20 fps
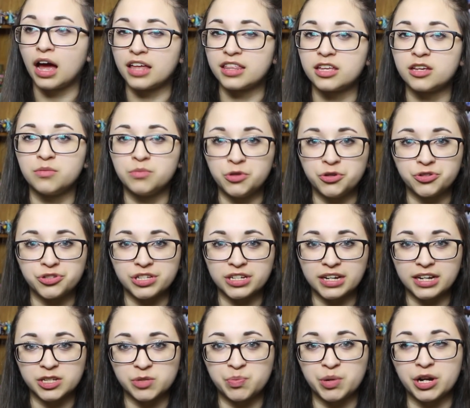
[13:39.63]
I think music
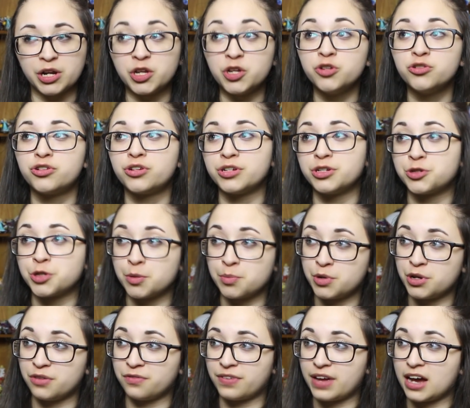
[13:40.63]
has been a huge
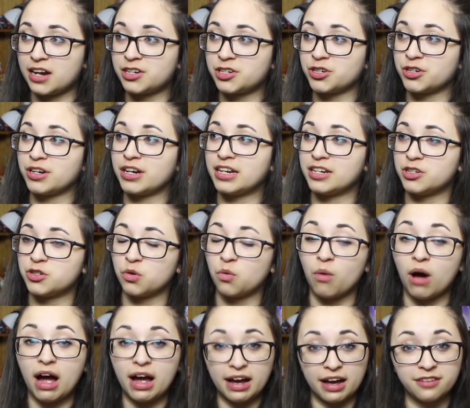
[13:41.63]
contributing factor into
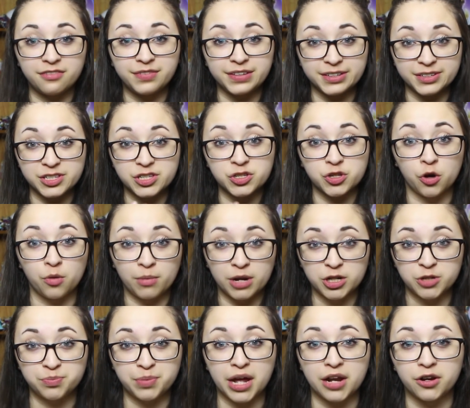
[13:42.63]
why I feel so
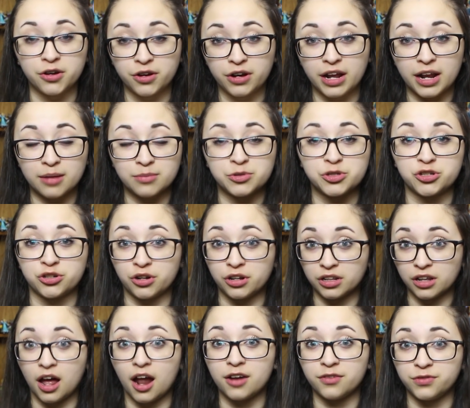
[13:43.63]
much better, and I'm sure a
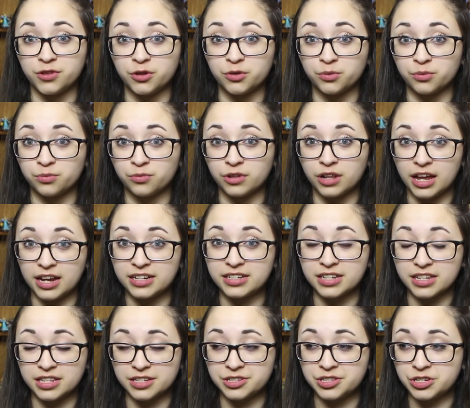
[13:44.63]
lot of you relate
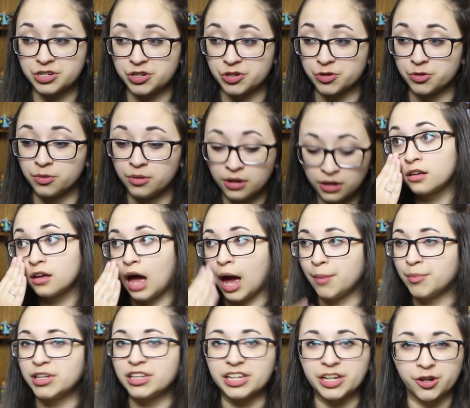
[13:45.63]
to this too.
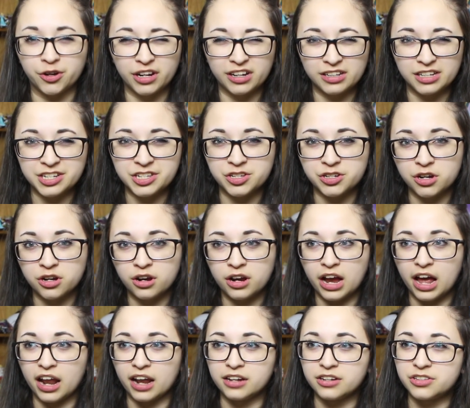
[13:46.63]
I'm a lyric listener,
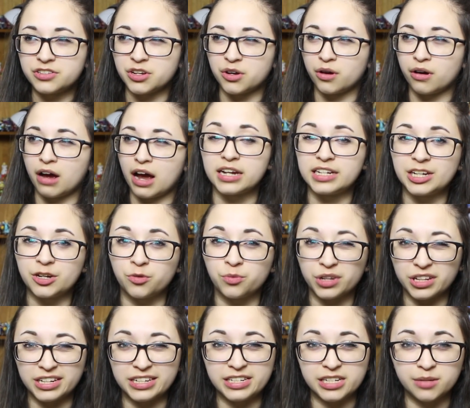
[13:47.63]
and so I take
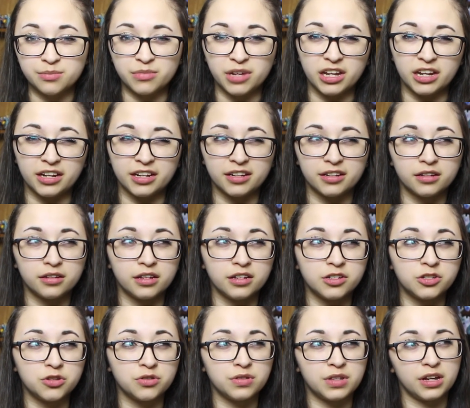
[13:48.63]
really deep meaning
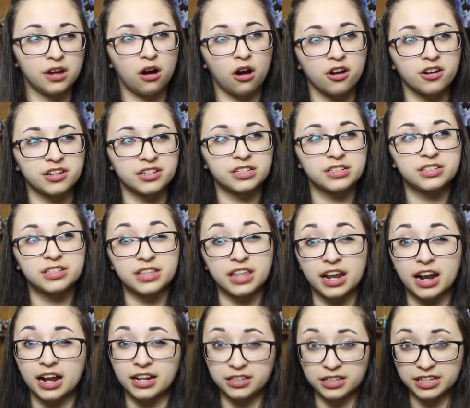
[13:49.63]
into the artists
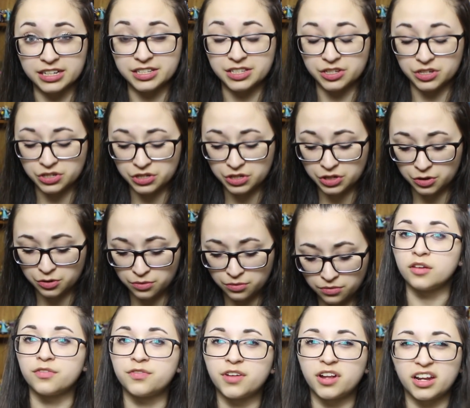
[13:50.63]
that I listen to.
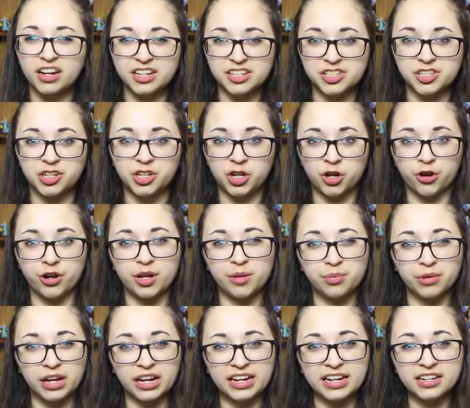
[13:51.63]
It felt like a security
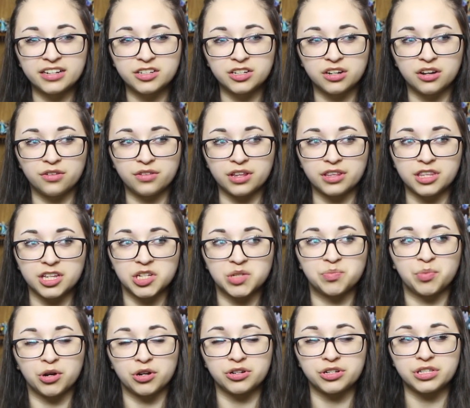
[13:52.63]
blanket to know that this
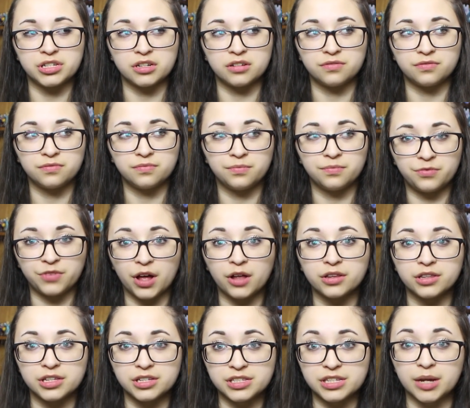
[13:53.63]
person
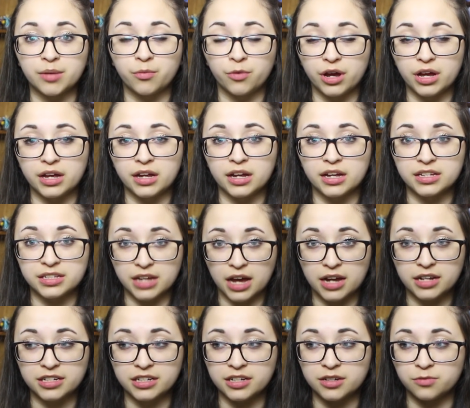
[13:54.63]
felt the same way as
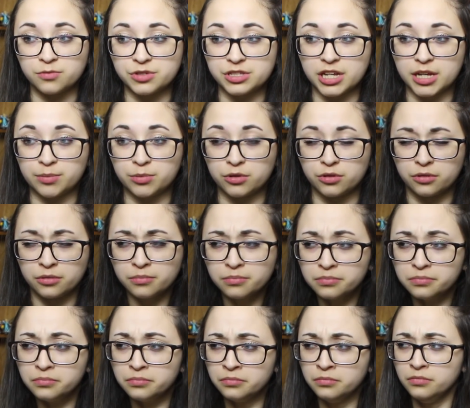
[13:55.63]
I did and was able
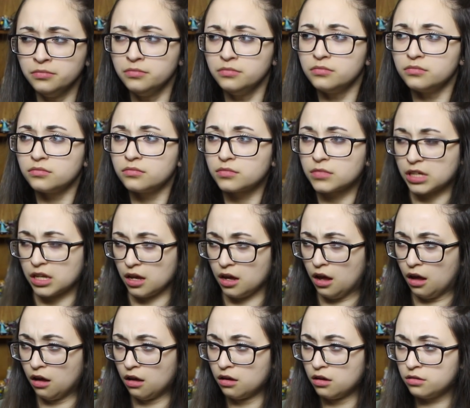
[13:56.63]

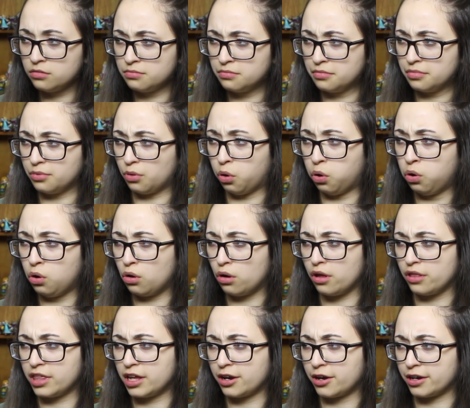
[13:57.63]

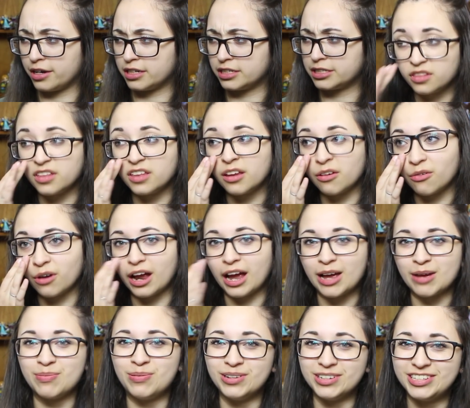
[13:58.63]
oh, there it is. And they were
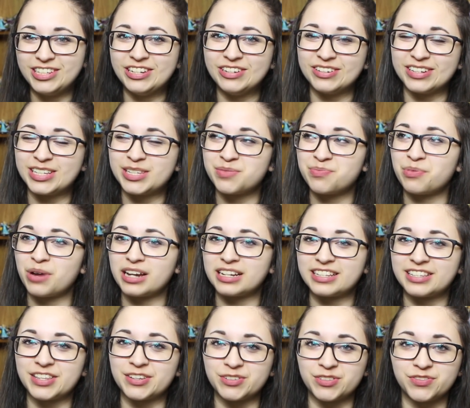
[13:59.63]
able to
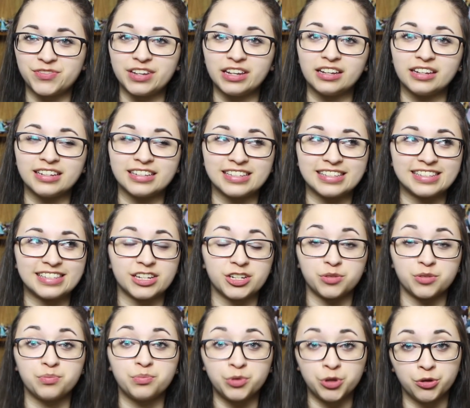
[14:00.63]
express those feelings in
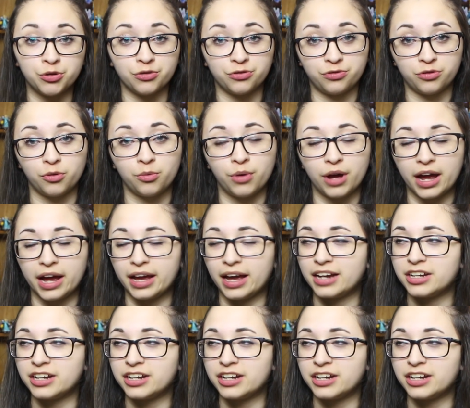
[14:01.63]
a beautiful way.